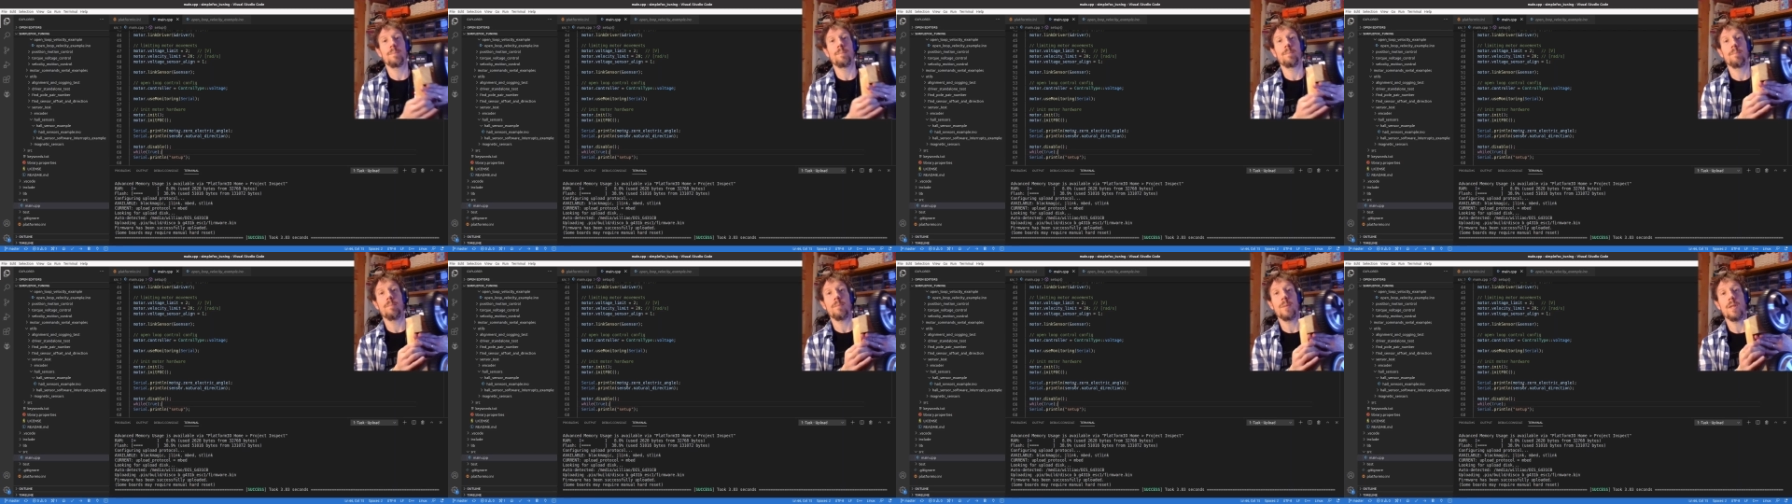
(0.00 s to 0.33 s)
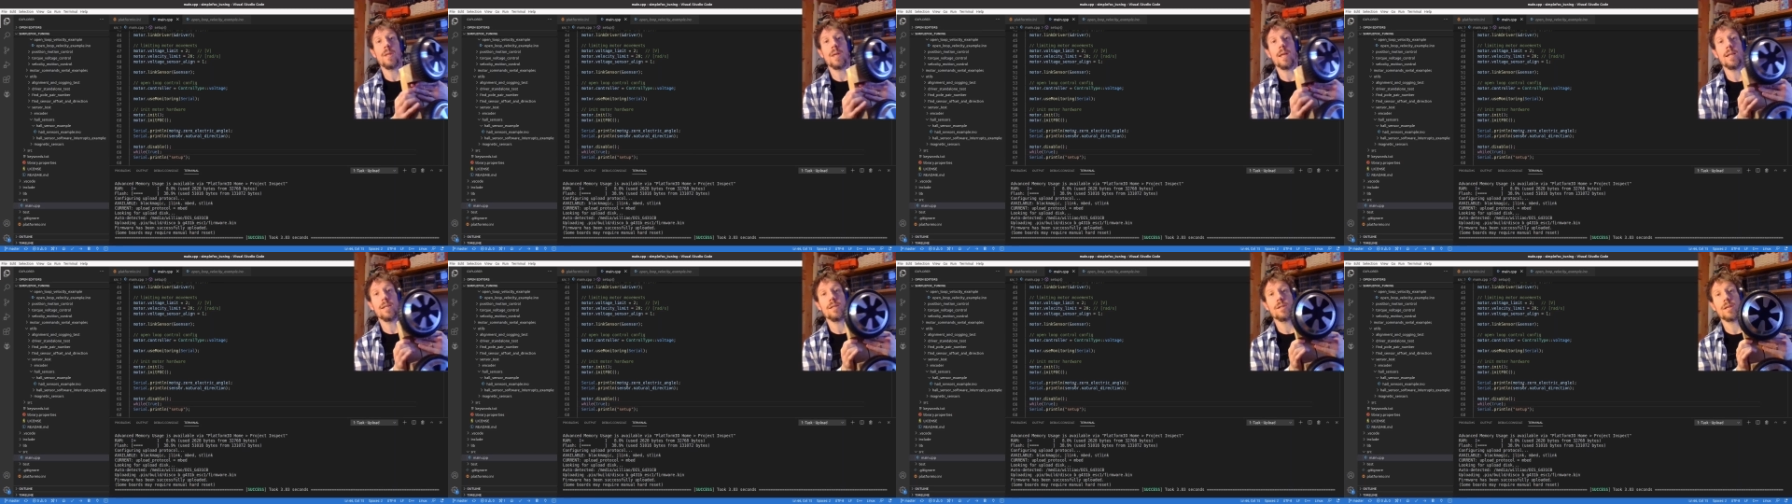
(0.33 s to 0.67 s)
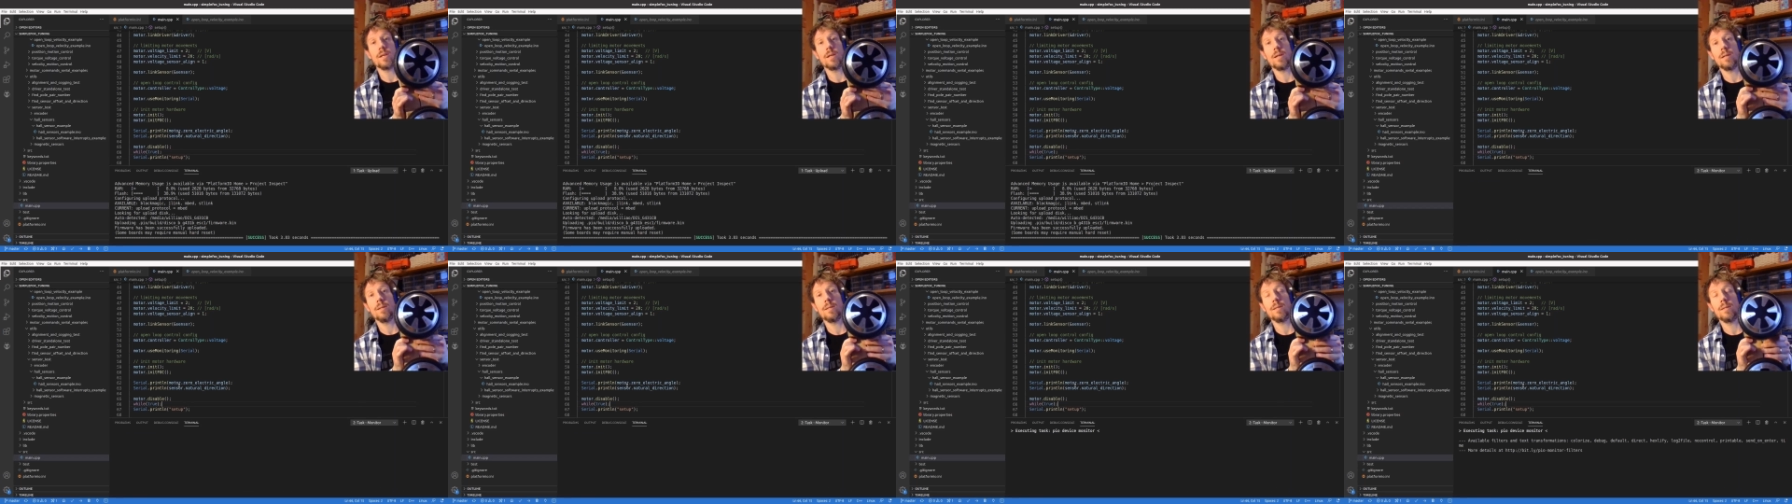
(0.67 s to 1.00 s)
but then it's going
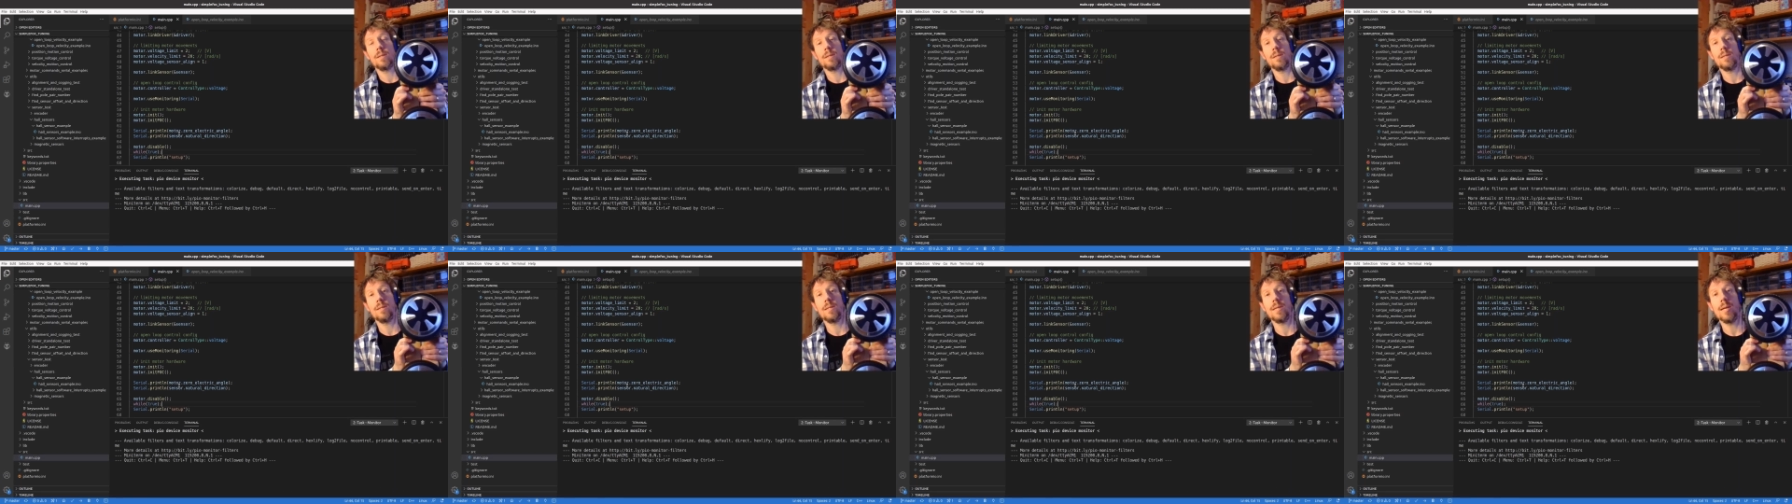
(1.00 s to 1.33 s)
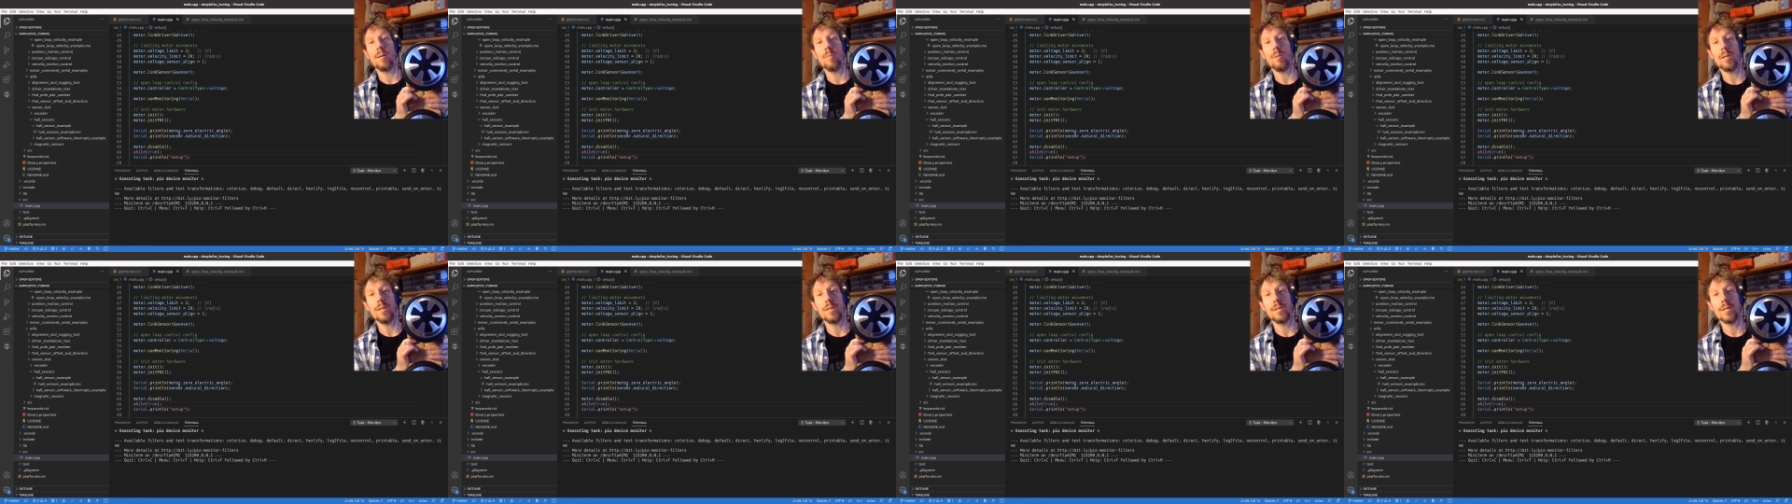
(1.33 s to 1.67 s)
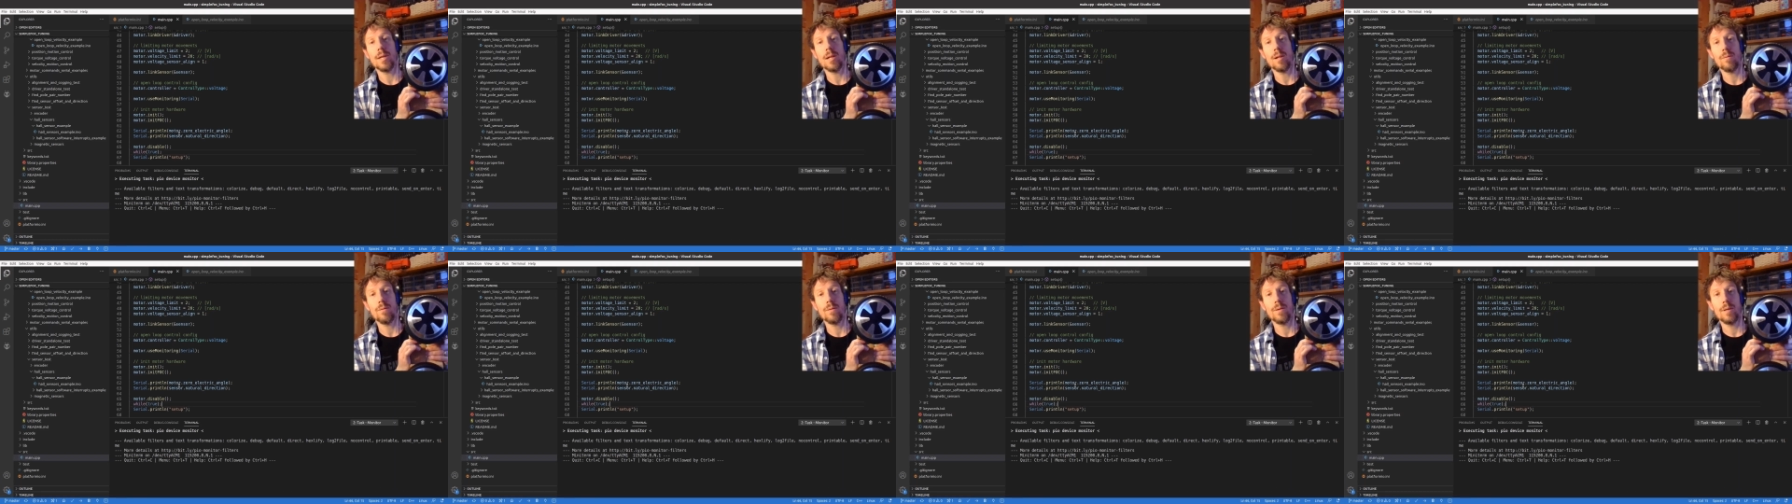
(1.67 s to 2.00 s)
to disable
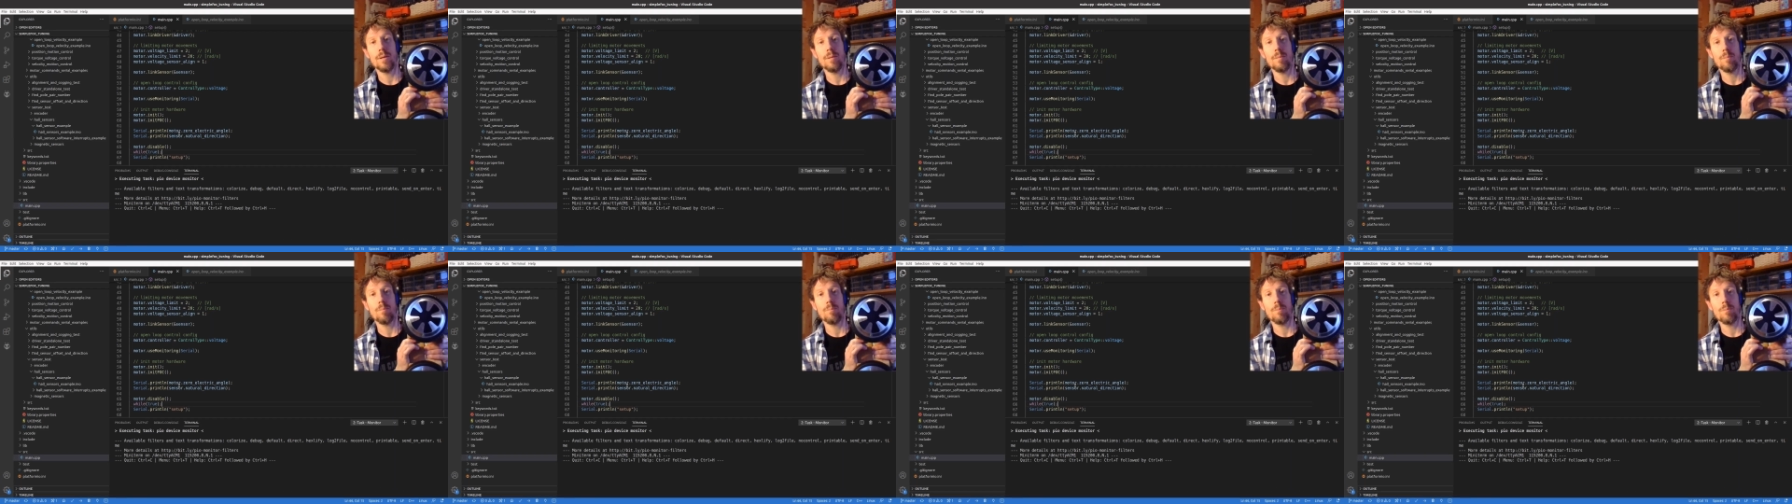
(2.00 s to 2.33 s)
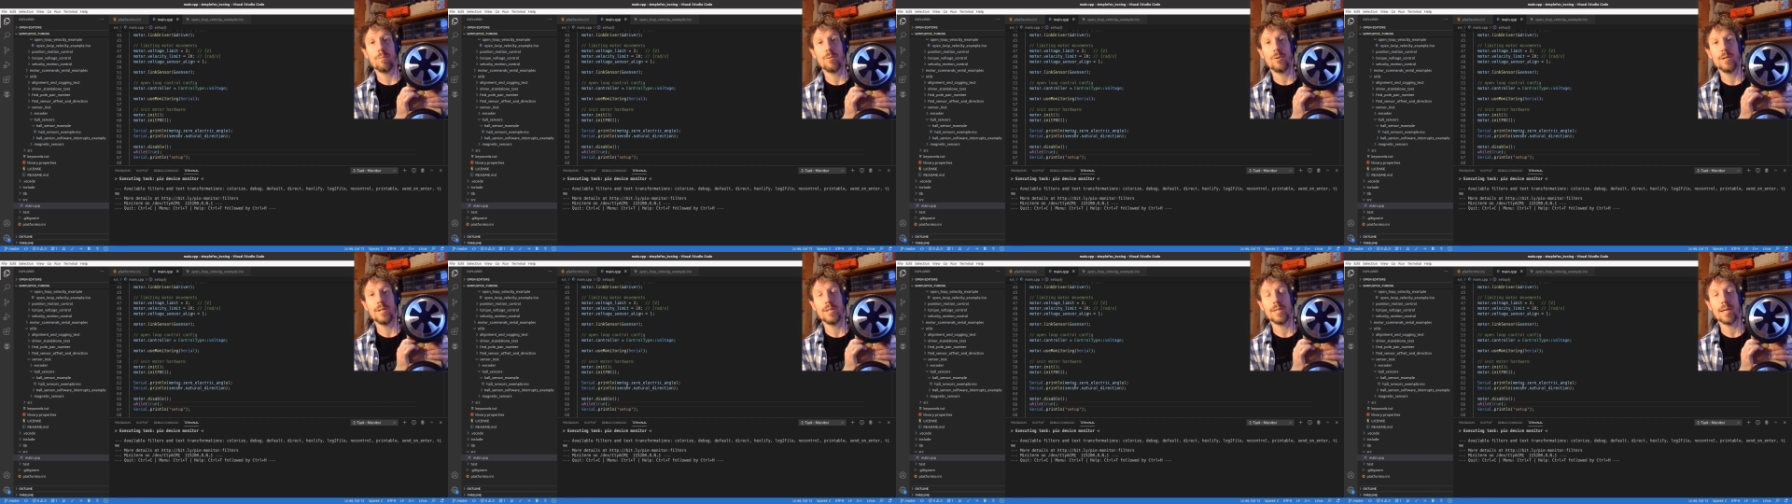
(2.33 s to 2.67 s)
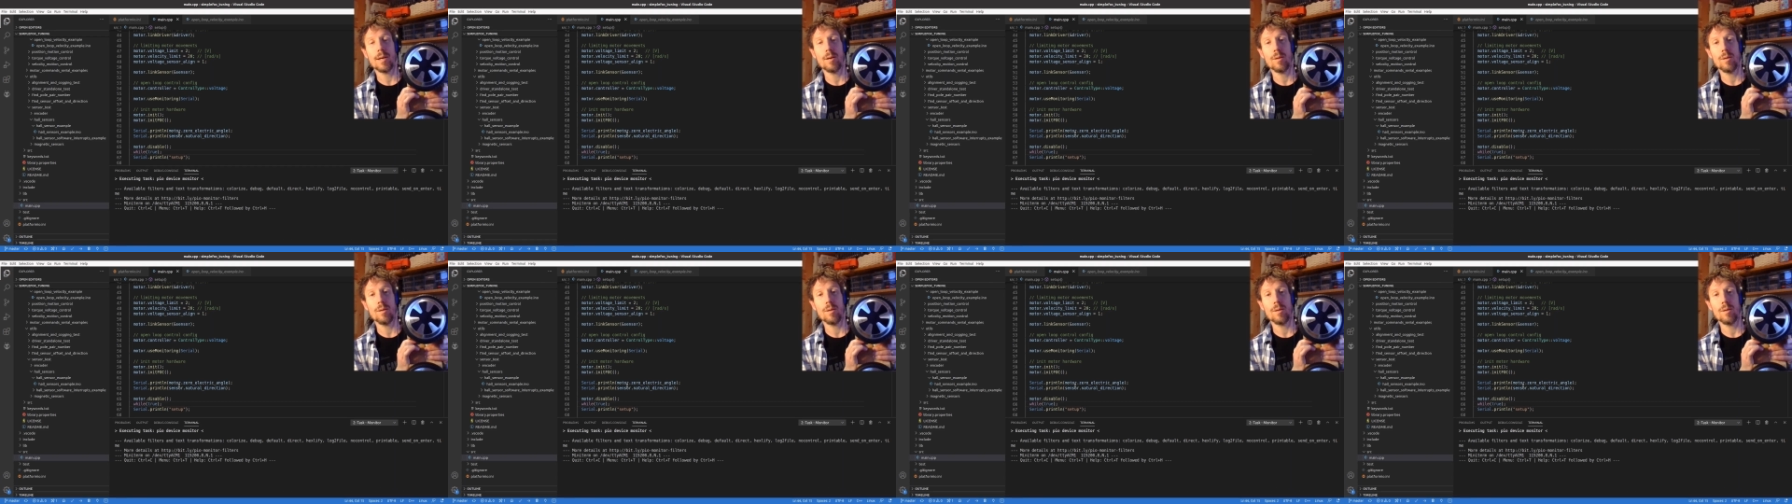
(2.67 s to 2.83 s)
itself and print out the